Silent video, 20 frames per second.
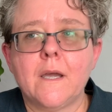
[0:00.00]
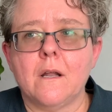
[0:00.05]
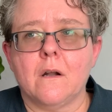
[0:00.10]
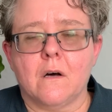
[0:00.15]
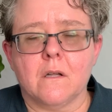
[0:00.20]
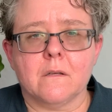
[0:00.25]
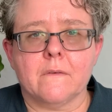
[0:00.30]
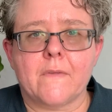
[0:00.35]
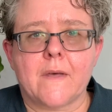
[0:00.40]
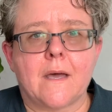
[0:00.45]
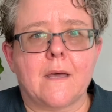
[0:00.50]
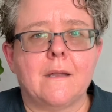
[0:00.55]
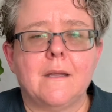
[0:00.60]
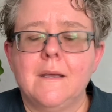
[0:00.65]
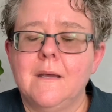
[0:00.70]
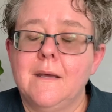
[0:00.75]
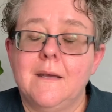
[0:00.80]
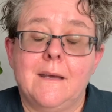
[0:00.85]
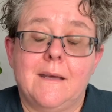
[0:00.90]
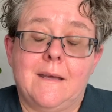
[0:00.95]
at all of that.
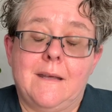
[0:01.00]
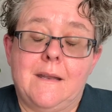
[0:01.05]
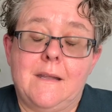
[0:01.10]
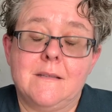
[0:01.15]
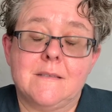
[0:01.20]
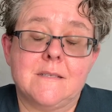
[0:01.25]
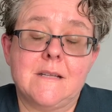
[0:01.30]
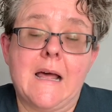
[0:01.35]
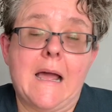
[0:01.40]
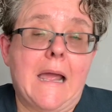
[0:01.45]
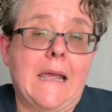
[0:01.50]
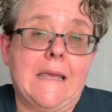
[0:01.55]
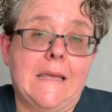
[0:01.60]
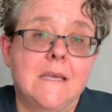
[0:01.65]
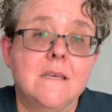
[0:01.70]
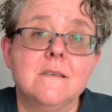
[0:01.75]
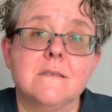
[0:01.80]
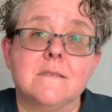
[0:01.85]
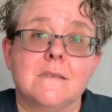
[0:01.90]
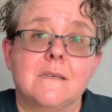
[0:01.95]
And it's not
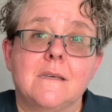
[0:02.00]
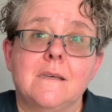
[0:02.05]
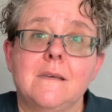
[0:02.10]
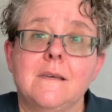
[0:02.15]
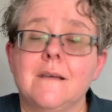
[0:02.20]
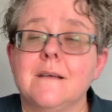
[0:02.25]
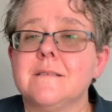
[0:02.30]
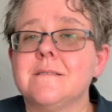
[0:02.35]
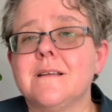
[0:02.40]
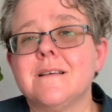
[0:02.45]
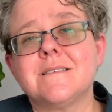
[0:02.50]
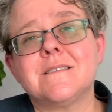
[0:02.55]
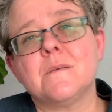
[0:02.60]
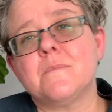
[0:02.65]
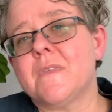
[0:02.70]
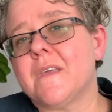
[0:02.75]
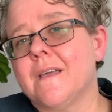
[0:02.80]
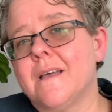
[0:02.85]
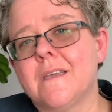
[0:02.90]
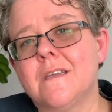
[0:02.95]
easy. It's not
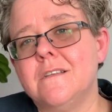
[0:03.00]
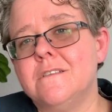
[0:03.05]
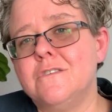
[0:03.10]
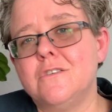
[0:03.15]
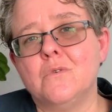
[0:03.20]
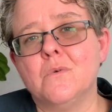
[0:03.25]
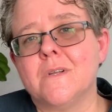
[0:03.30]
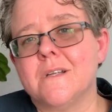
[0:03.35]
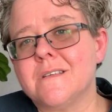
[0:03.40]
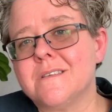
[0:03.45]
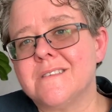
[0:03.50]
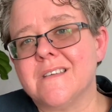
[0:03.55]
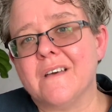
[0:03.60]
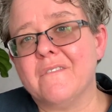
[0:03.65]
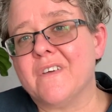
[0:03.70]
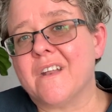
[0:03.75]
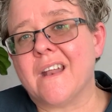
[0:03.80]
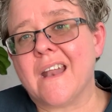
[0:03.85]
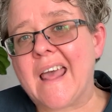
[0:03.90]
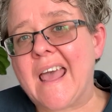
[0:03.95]
something I could do in a
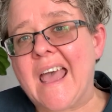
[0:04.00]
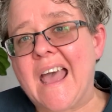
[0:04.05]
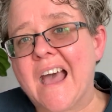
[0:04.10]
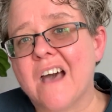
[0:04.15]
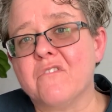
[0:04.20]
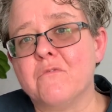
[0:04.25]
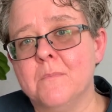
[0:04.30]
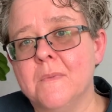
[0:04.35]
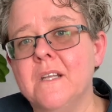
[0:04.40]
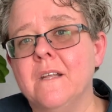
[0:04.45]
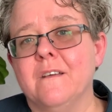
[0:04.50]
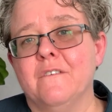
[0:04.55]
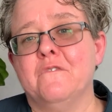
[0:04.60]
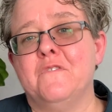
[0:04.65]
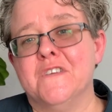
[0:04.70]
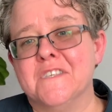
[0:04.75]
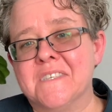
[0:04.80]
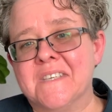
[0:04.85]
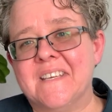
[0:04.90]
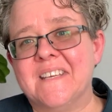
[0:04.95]
7.5 minute
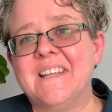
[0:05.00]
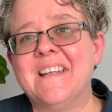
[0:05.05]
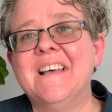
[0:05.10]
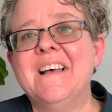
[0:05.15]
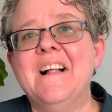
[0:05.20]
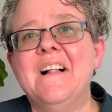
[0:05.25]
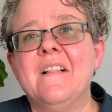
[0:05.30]
visit.